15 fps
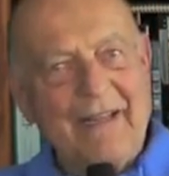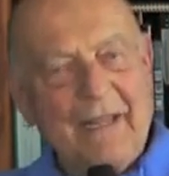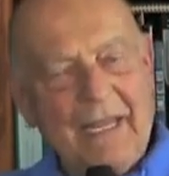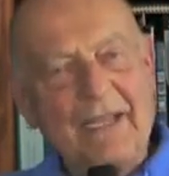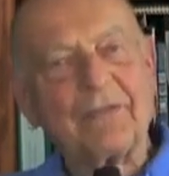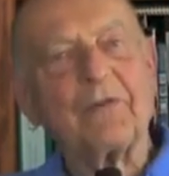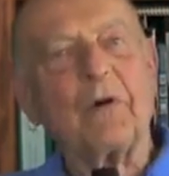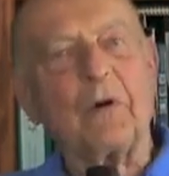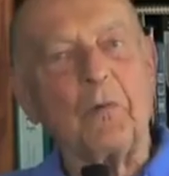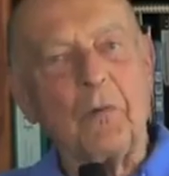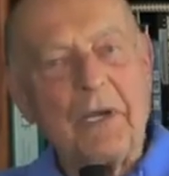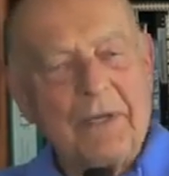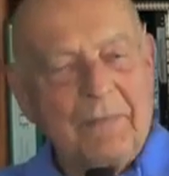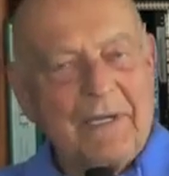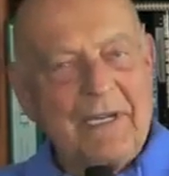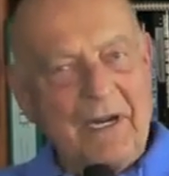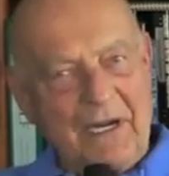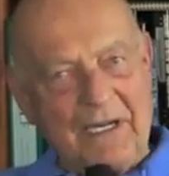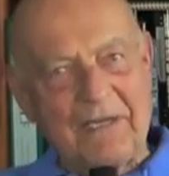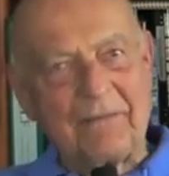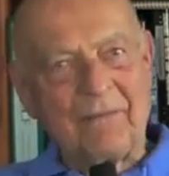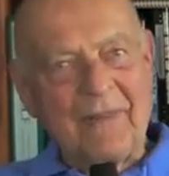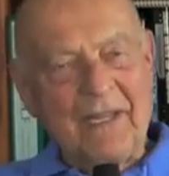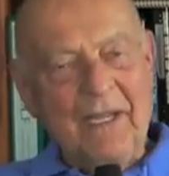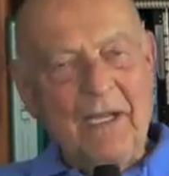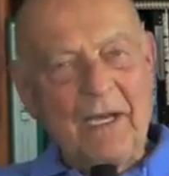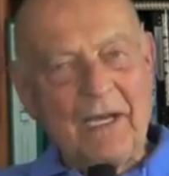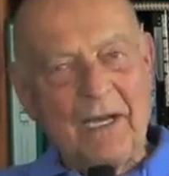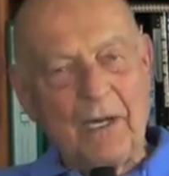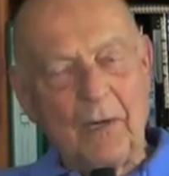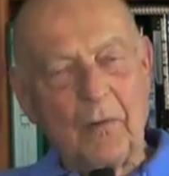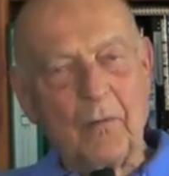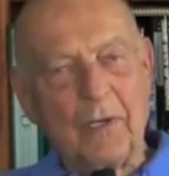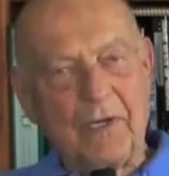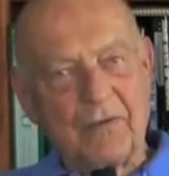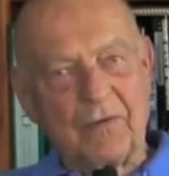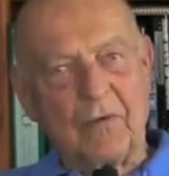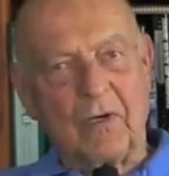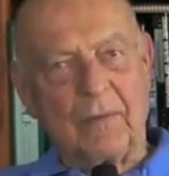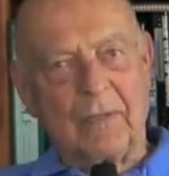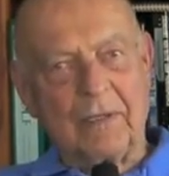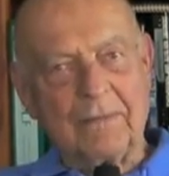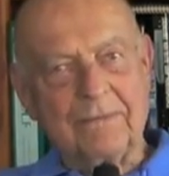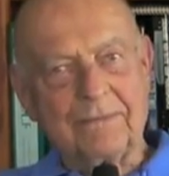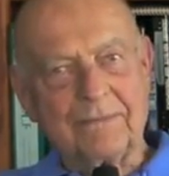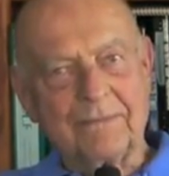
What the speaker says: That's going way beyond what is normal.